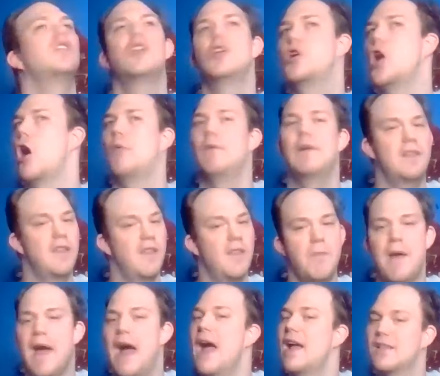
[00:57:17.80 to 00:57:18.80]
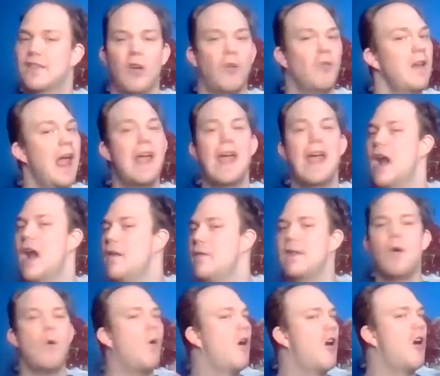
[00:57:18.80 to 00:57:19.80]
go into the back. Don't hang out in
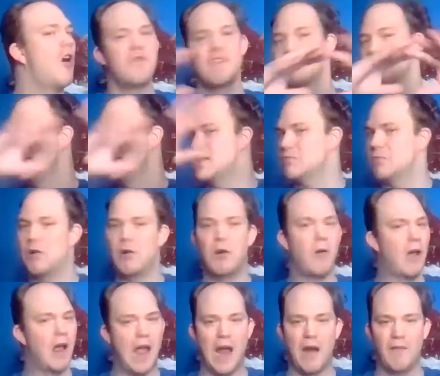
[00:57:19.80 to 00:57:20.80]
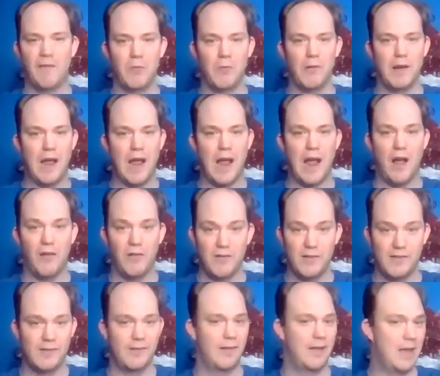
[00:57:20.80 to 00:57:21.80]
the offices where everyone
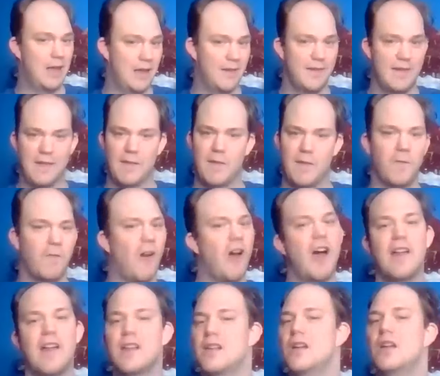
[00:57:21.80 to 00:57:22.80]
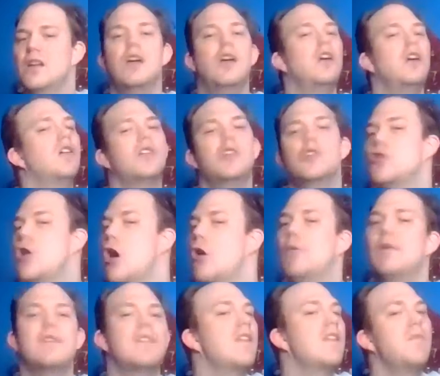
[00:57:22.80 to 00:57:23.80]
else is in the front. You
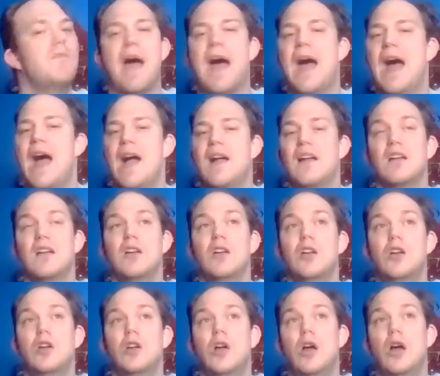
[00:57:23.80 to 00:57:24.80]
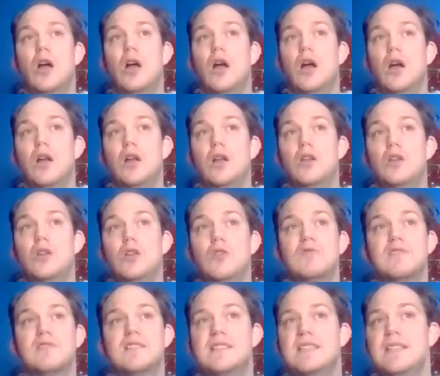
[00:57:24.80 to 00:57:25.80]
go into the back,
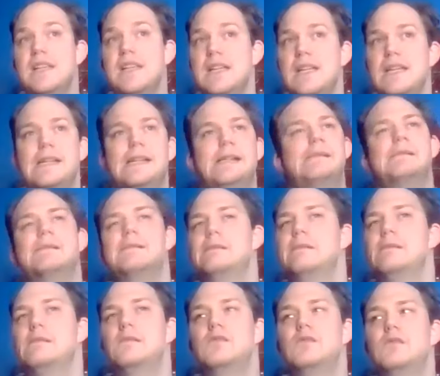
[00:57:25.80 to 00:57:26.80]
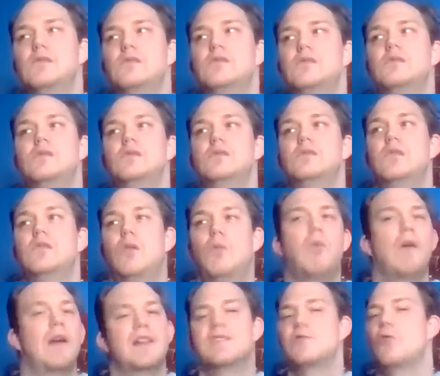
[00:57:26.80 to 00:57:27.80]
you see
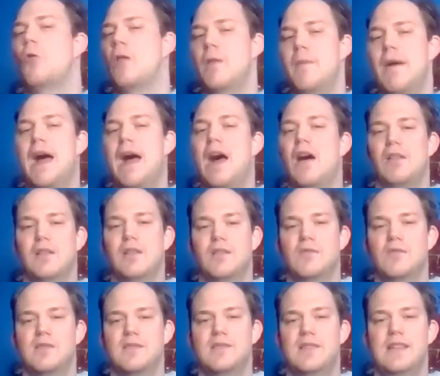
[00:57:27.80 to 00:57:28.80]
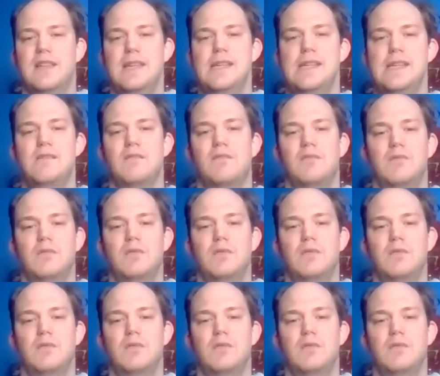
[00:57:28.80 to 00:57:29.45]
what it's all about. You see